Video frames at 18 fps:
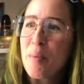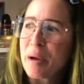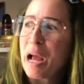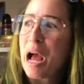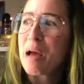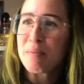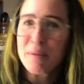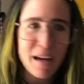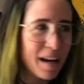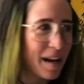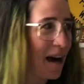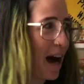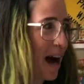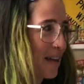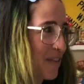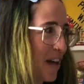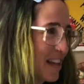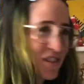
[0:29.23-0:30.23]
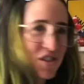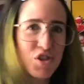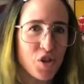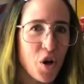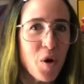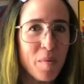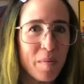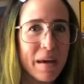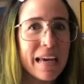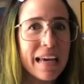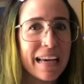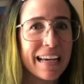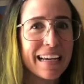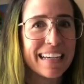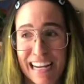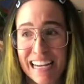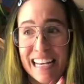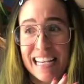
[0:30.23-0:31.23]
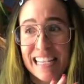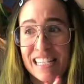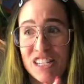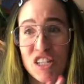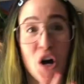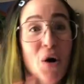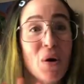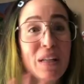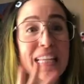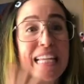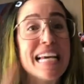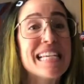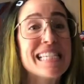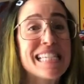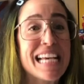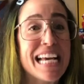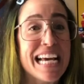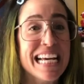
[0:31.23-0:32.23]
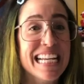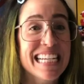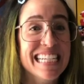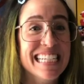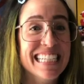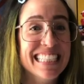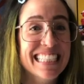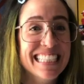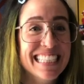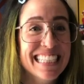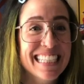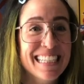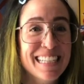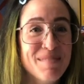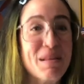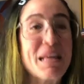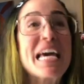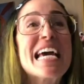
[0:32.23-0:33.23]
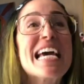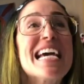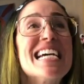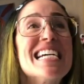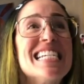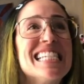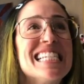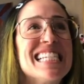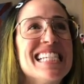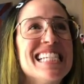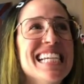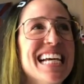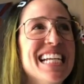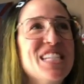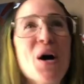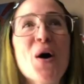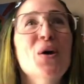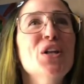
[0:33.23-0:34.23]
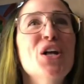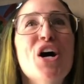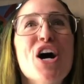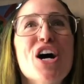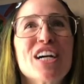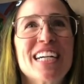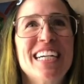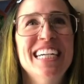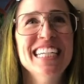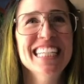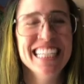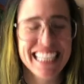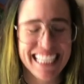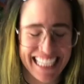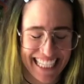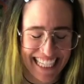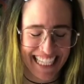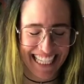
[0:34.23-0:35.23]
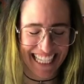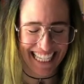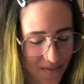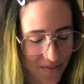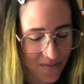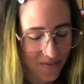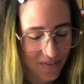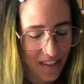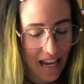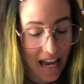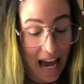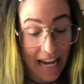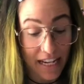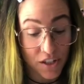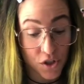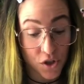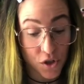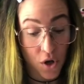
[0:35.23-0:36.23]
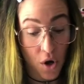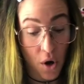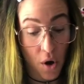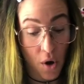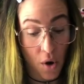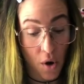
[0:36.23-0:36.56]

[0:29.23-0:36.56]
Oh my, I'm not. That's so me. Don't listen, please, and don't look. I do.